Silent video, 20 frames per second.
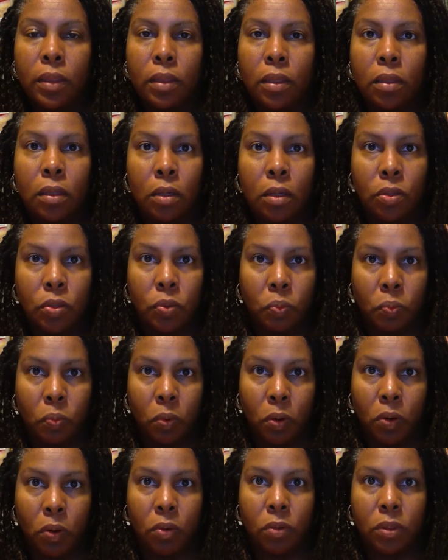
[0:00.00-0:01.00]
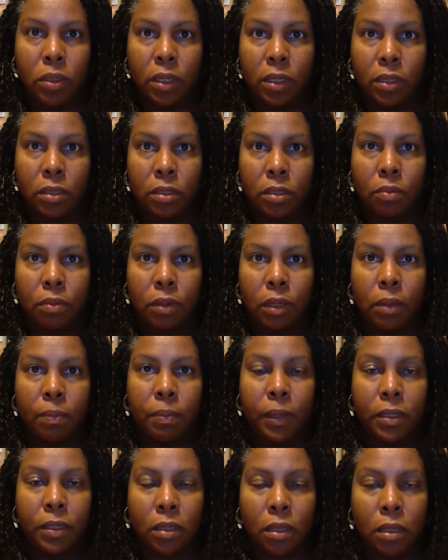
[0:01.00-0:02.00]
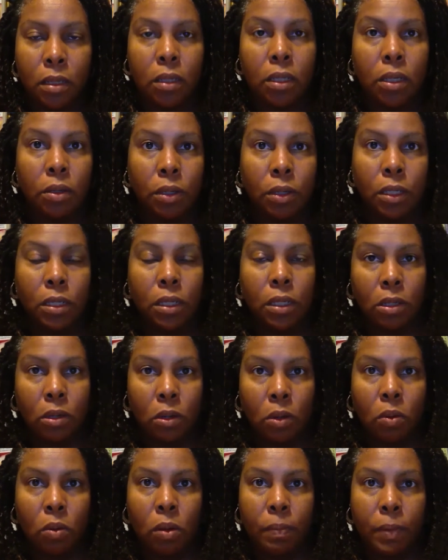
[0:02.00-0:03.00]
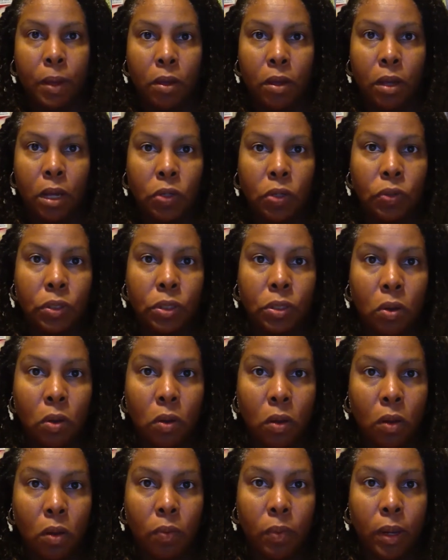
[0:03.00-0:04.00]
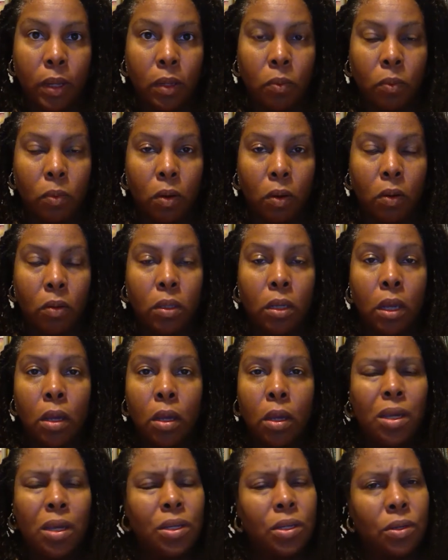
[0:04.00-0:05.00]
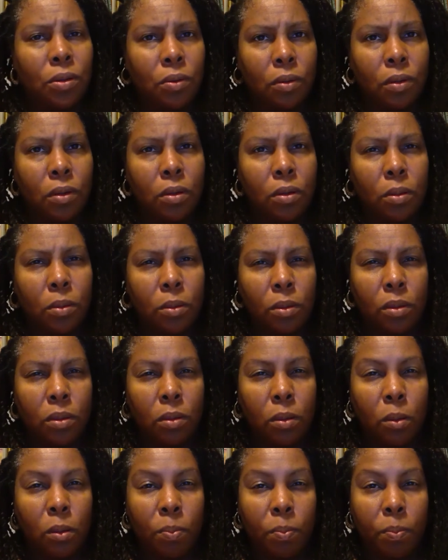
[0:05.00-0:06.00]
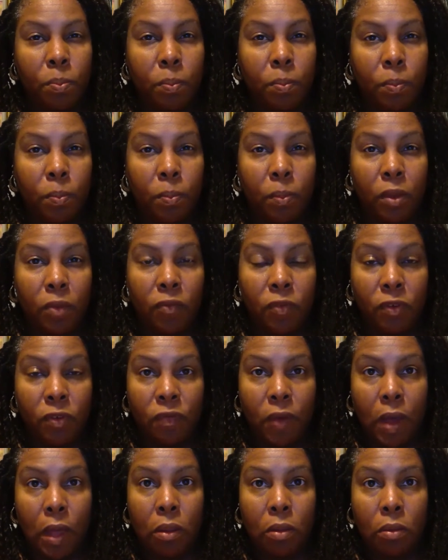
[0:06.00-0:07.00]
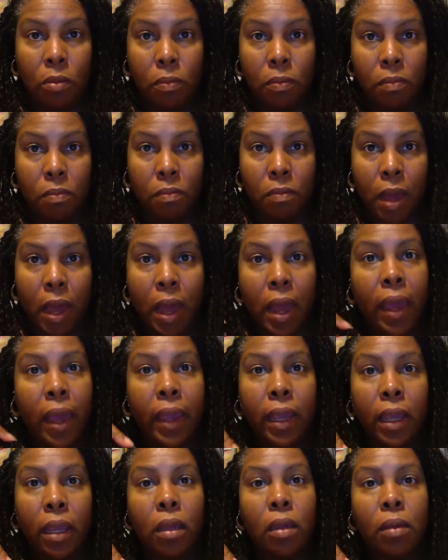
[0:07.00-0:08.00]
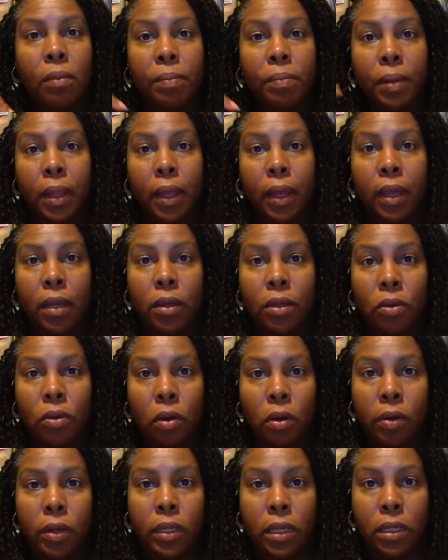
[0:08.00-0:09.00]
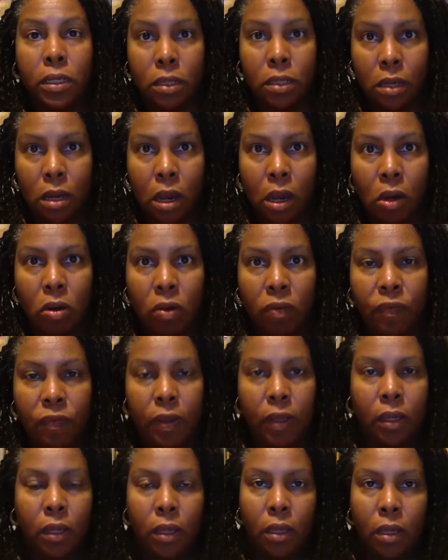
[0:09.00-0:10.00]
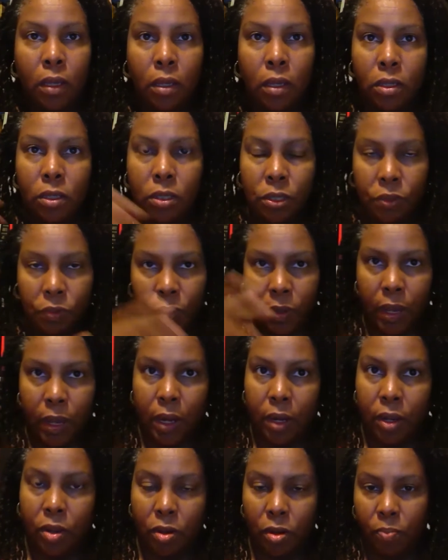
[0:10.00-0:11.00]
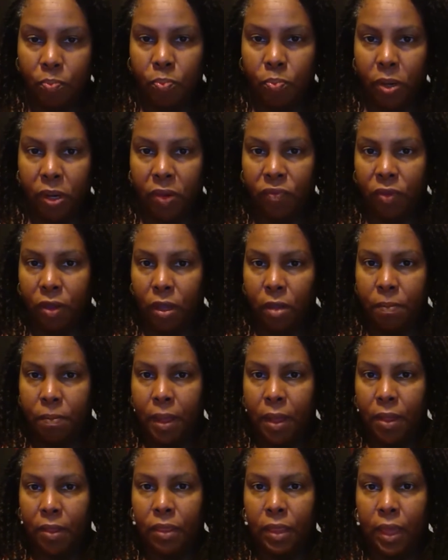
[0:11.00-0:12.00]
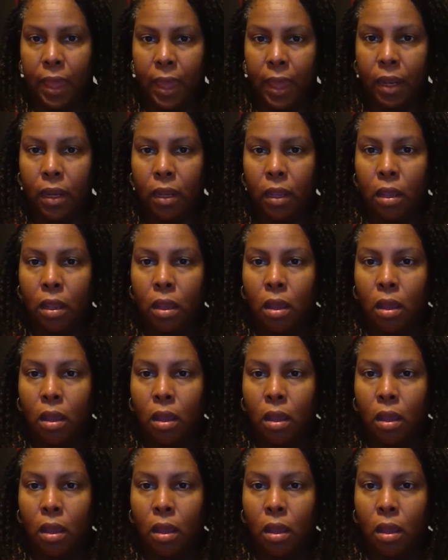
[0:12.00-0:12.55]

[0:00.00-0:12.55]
then there's world history. Basically, you need to know about countries all around the world. If you followed my plan, you already did geography, so you got a good briefing about that.